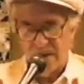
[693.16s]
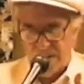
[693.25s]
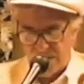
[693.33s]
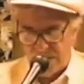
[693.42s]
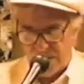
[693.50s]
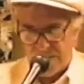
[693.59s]

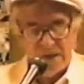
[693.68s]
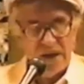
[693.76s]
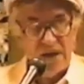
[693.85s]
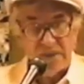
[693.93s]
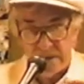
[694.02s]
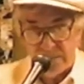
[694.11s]
She comes in.
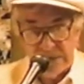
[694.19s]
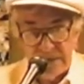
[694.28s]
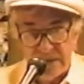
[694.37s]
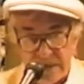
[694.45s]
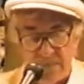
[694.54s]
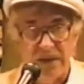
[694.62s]
I said, please
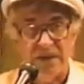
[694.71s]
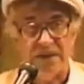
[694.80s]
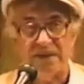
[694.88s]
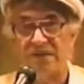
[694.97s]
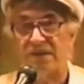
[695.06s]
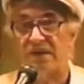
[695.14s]
come in.
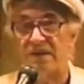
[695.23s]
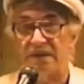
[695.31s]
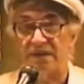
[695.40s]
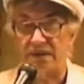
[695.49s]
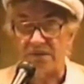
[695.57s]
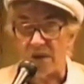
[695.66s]
She said,
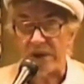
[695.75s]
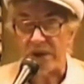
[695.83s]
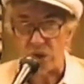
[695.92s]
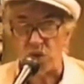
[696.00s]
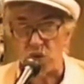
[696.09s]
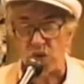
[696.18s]
this is very
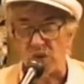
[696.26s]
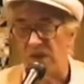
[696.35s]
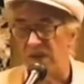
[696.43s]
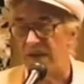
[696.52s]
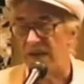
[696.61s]
unusual.